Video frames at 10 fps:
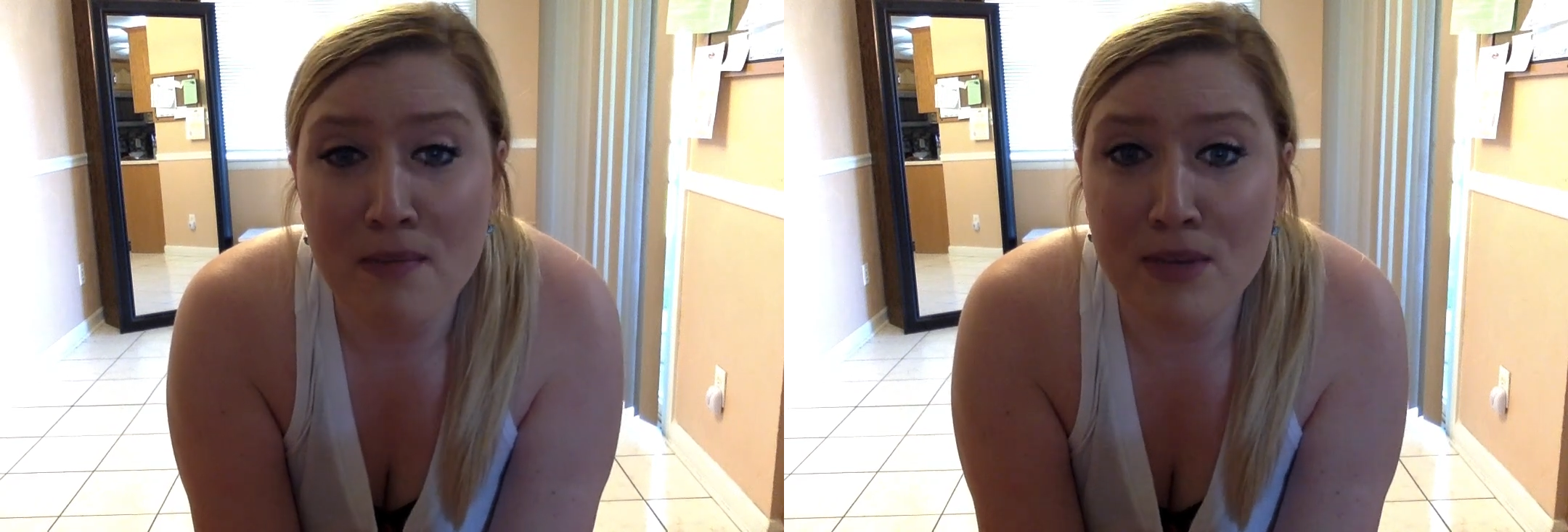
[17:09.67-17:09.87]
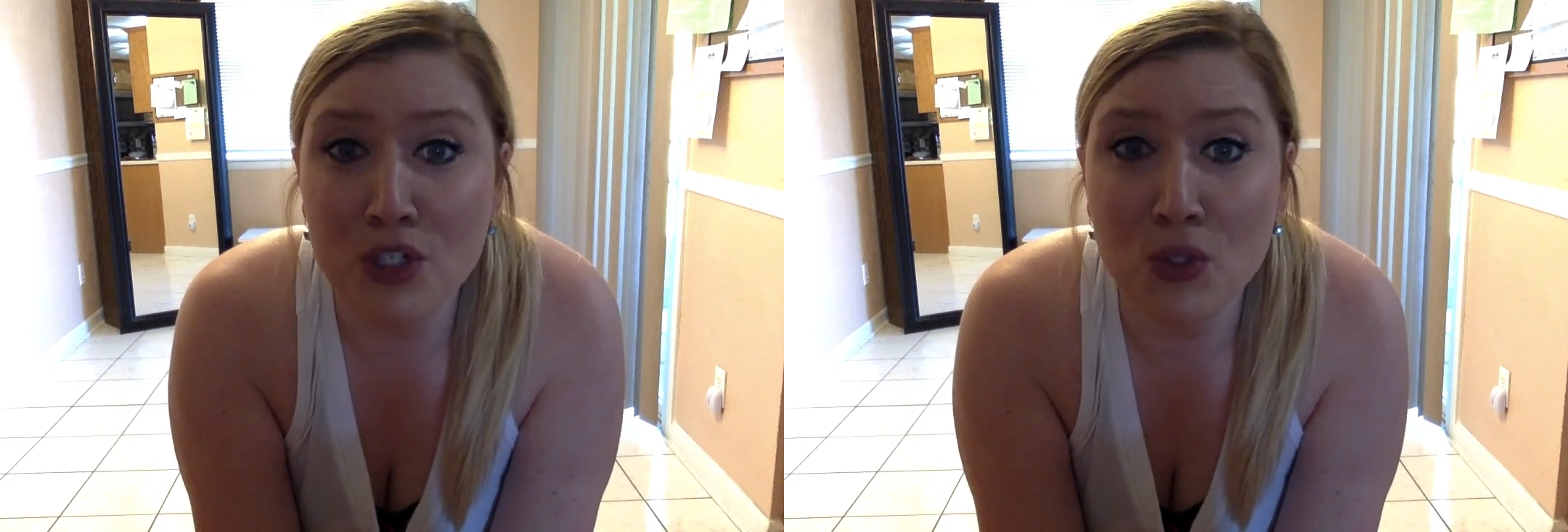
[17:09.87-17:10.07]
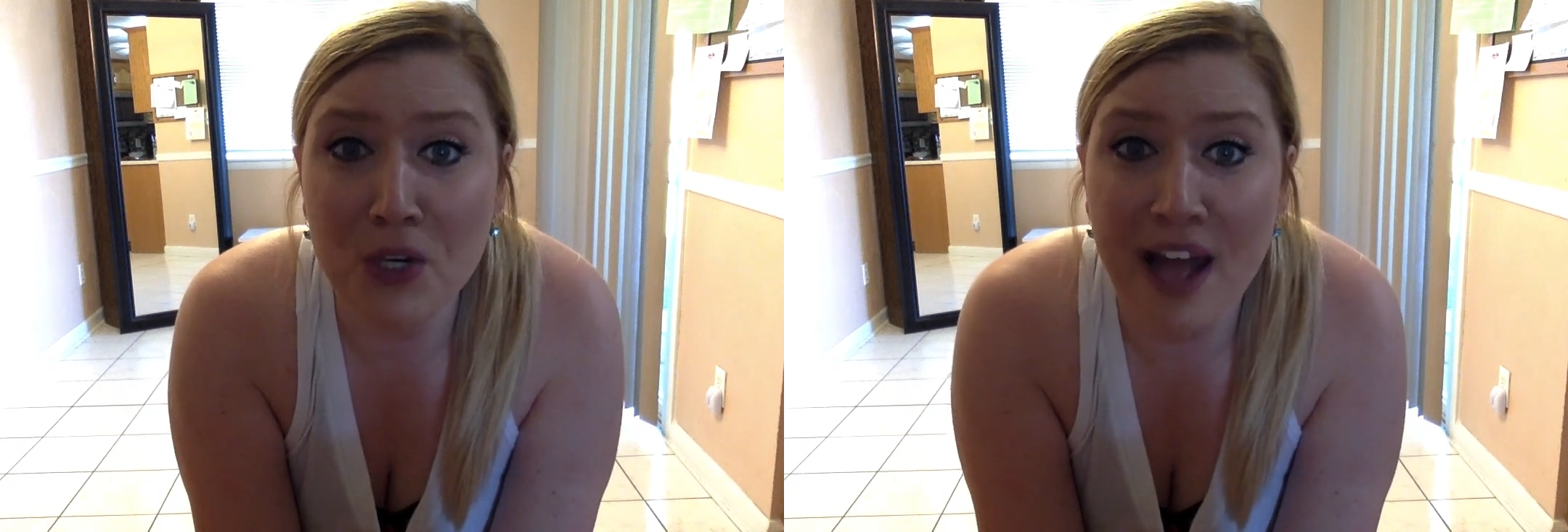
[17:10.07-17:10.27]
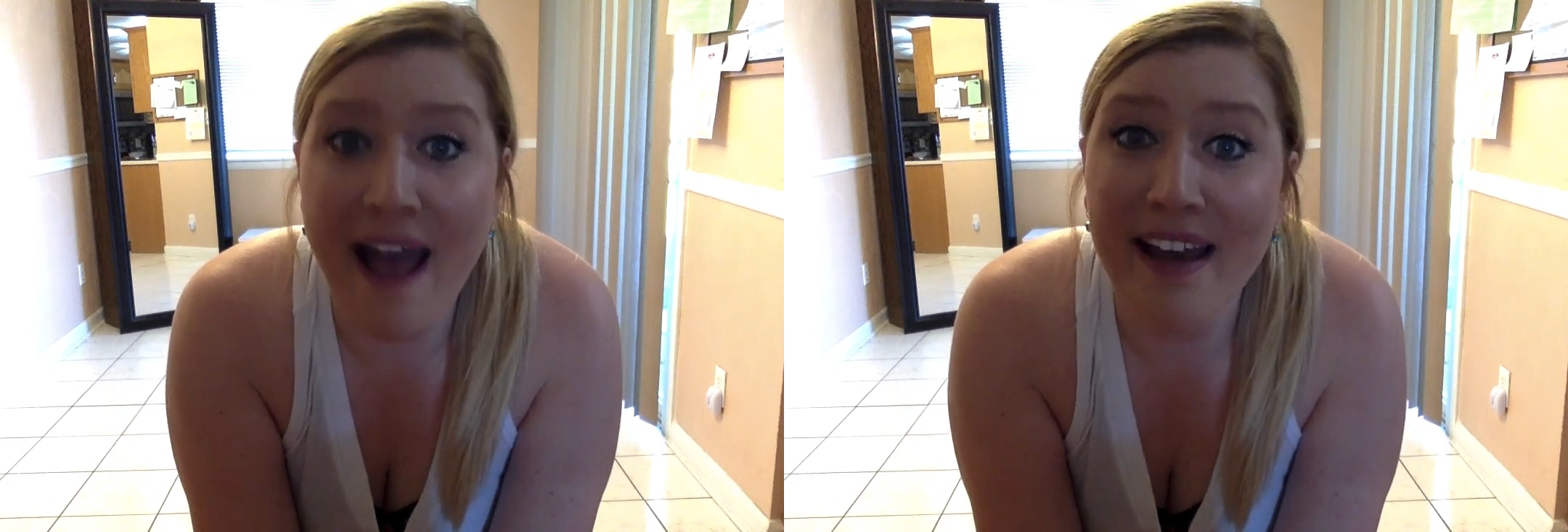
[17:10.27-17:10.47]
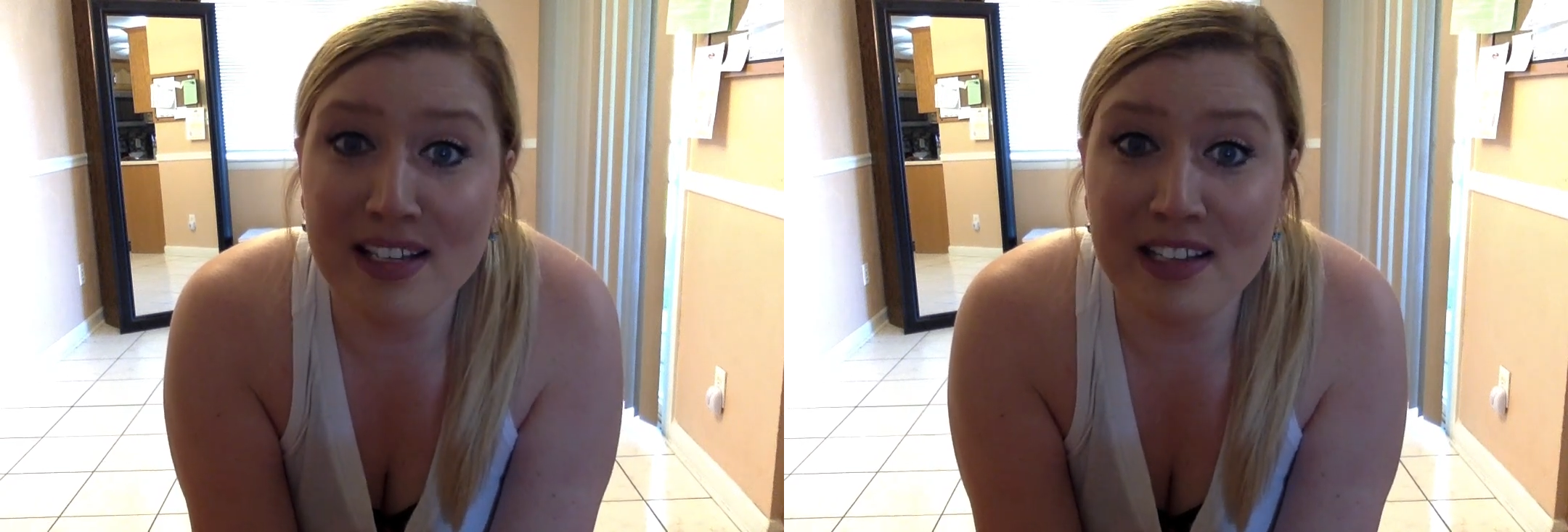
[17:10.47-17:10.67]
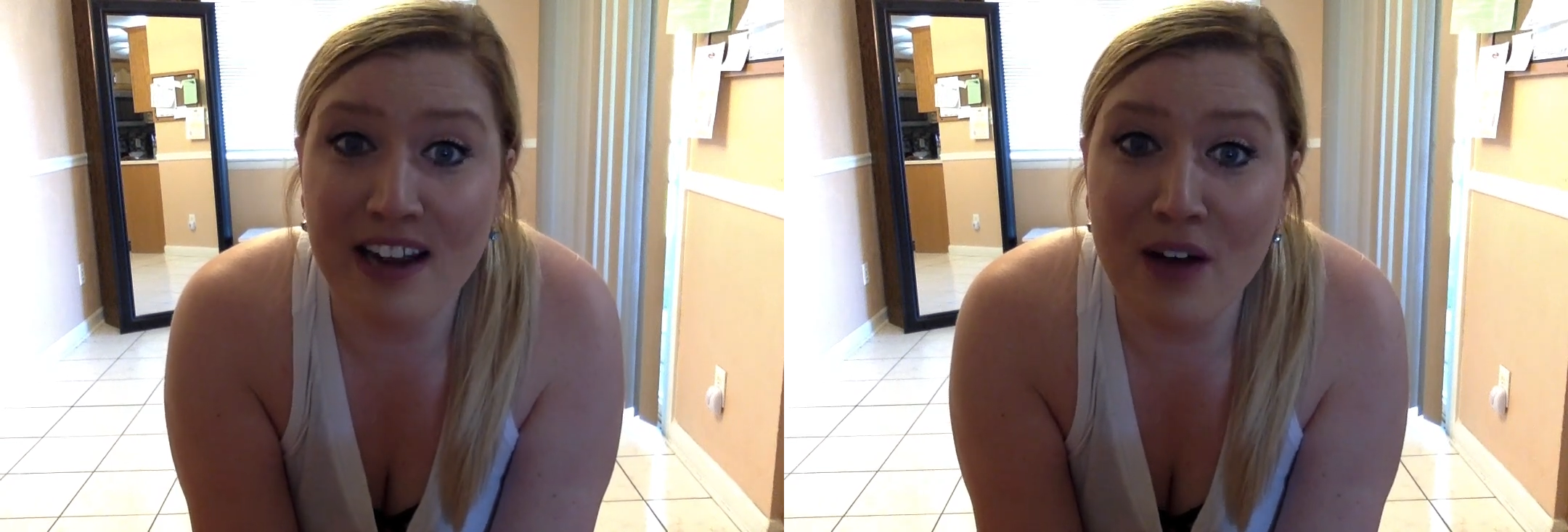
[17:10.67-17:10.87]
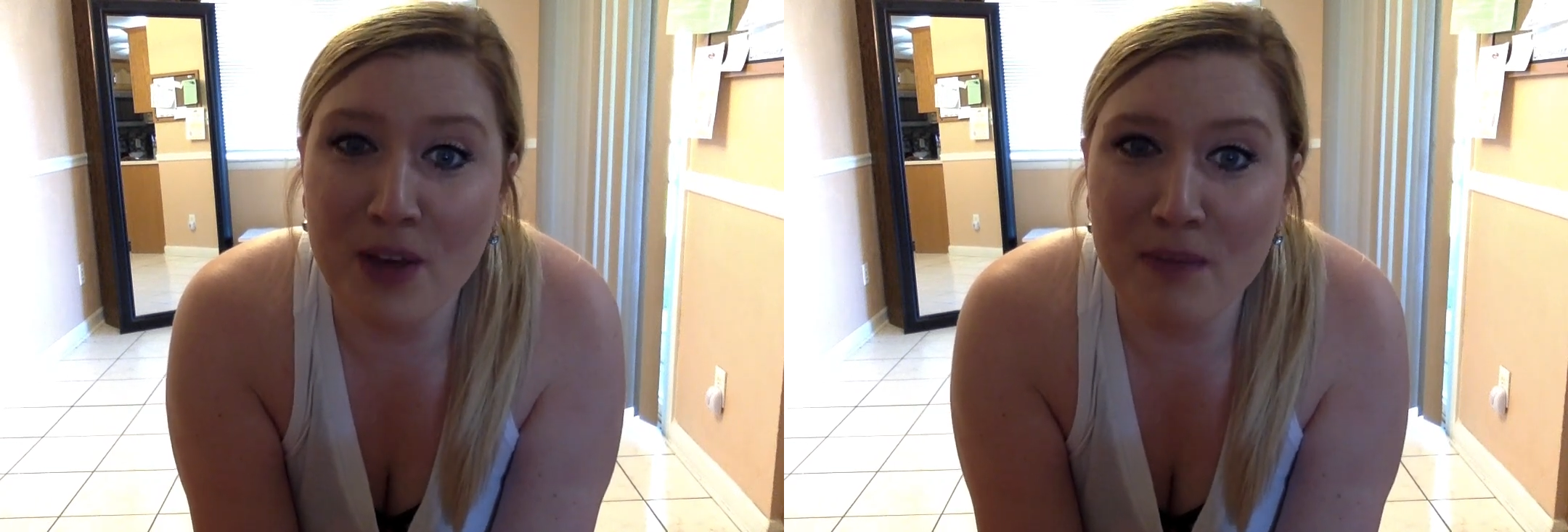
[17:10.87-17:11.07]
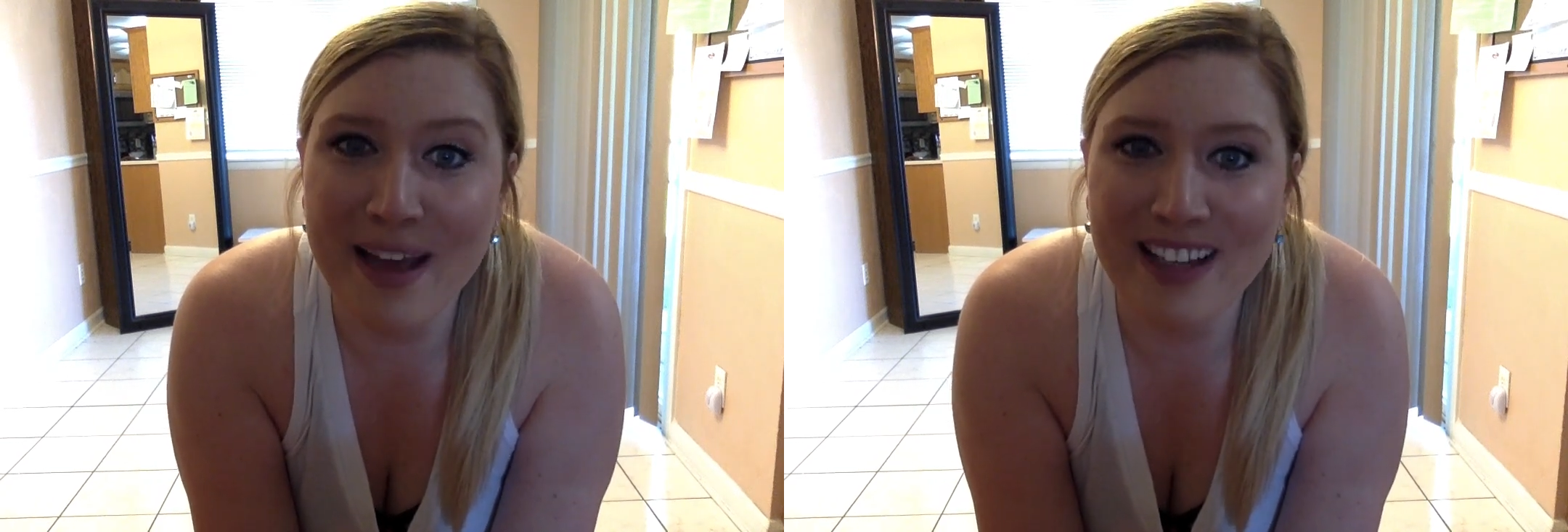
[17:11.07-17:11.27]
be sure to ask and I'll
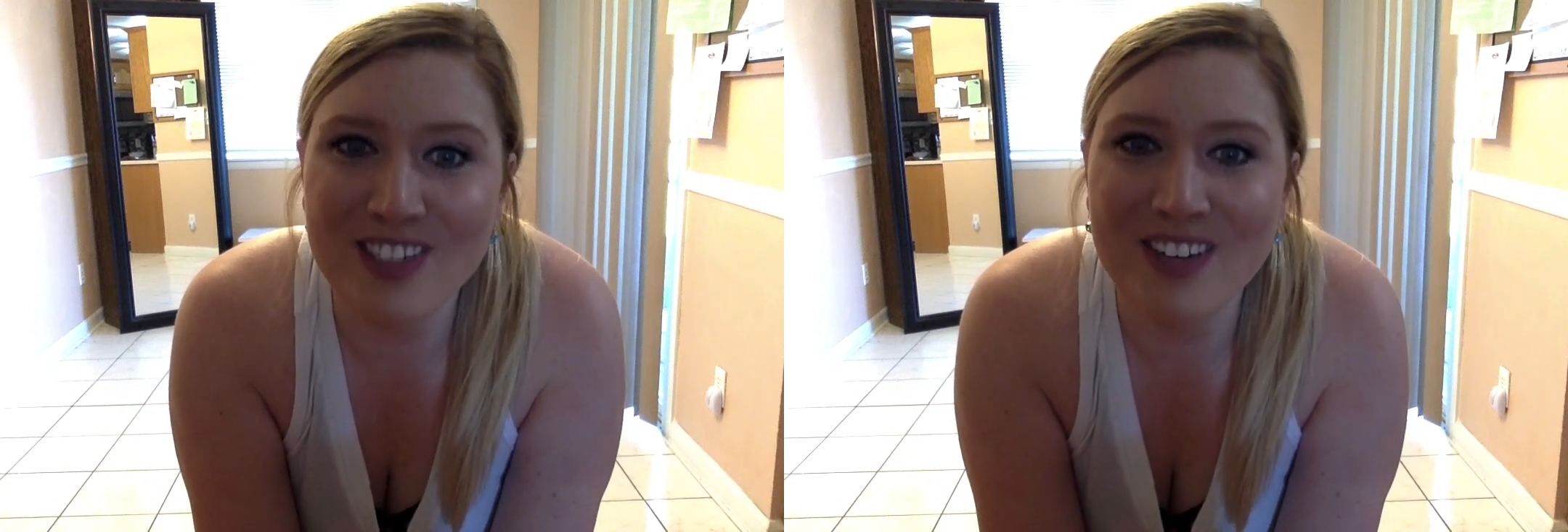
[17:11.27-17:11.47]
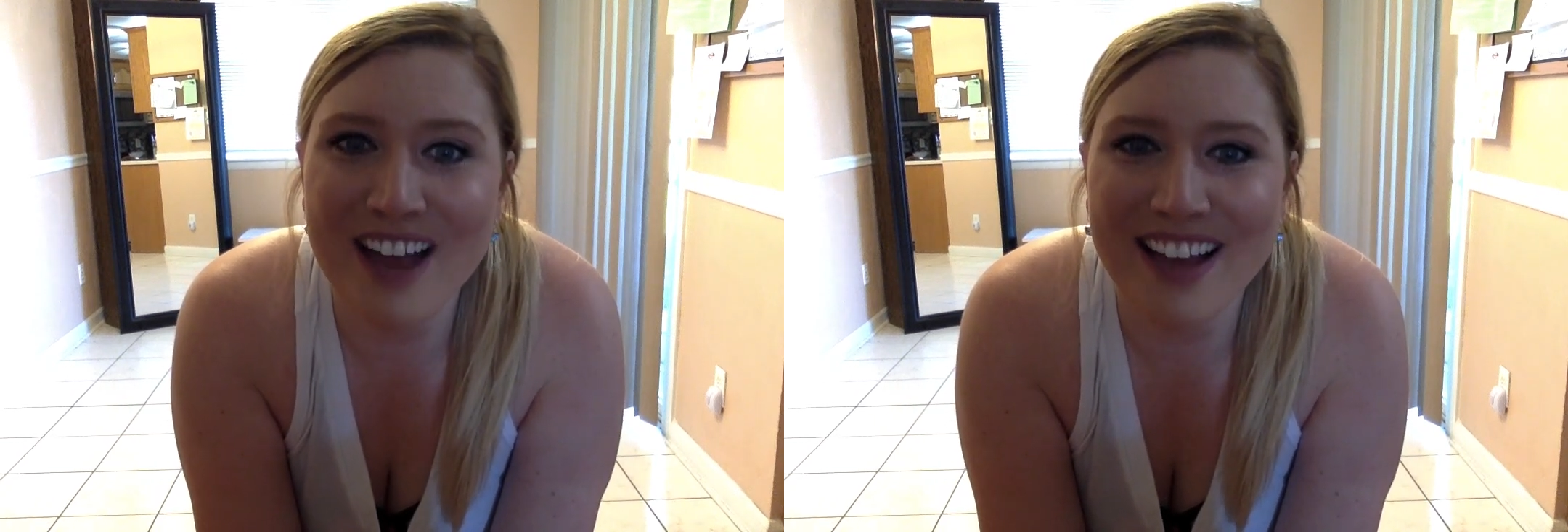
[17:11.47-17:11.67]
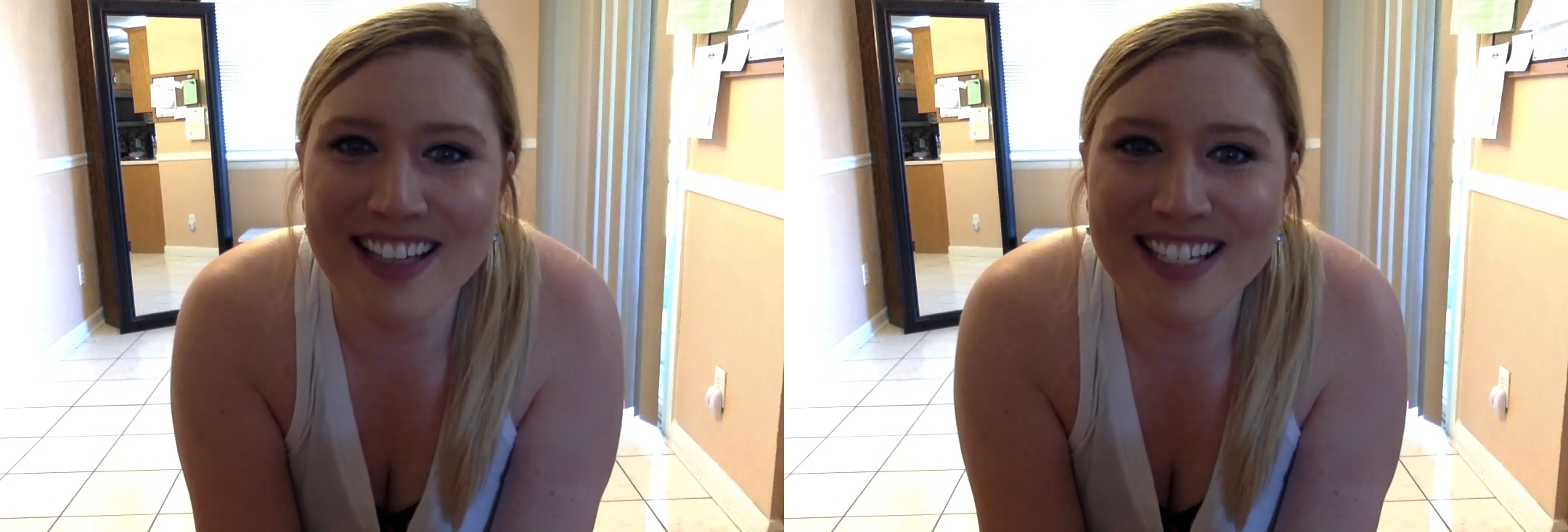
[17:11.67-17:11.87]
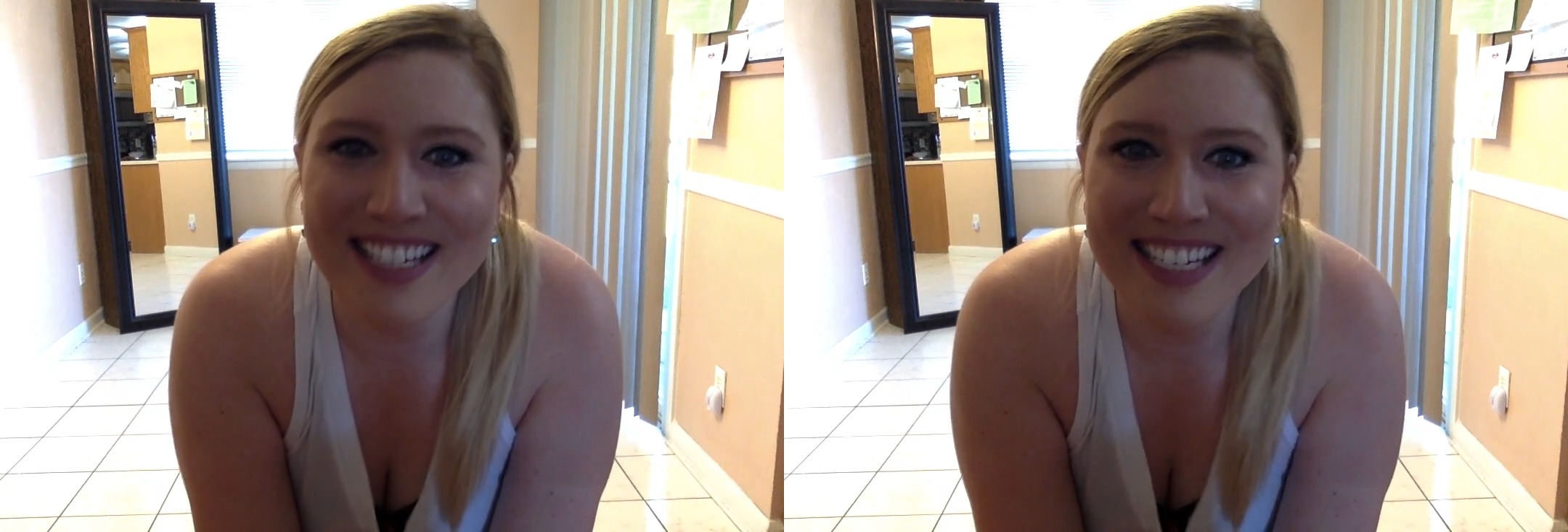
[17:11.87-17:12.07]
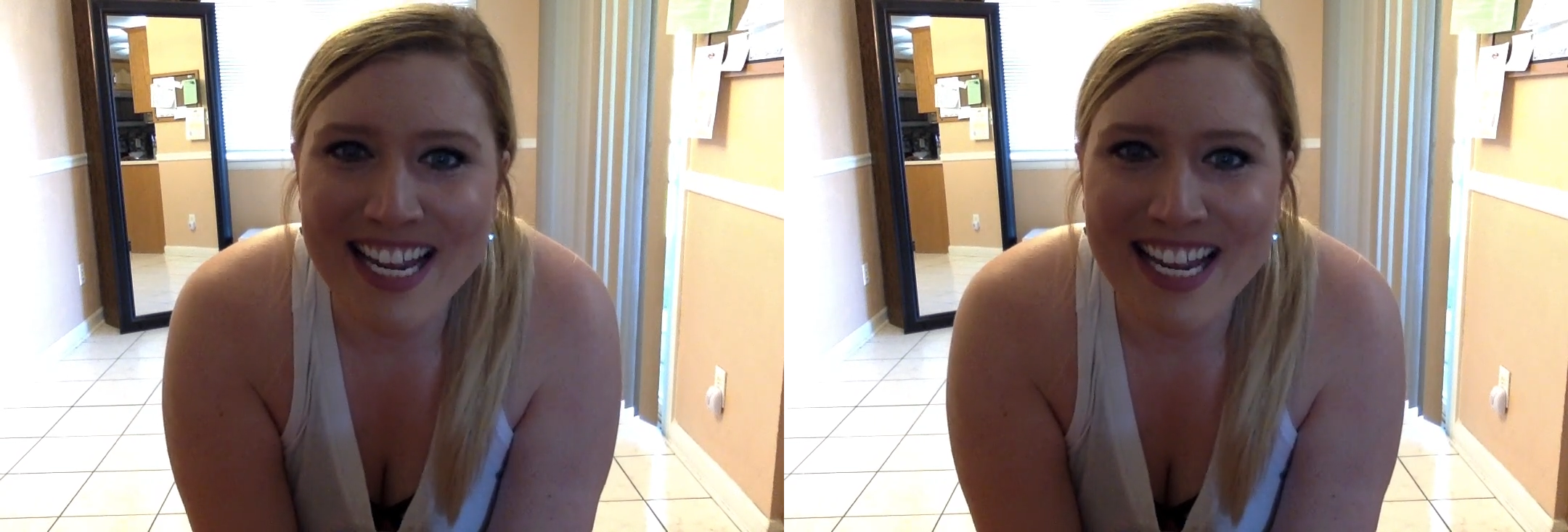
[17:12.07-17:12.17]
get back to you guys.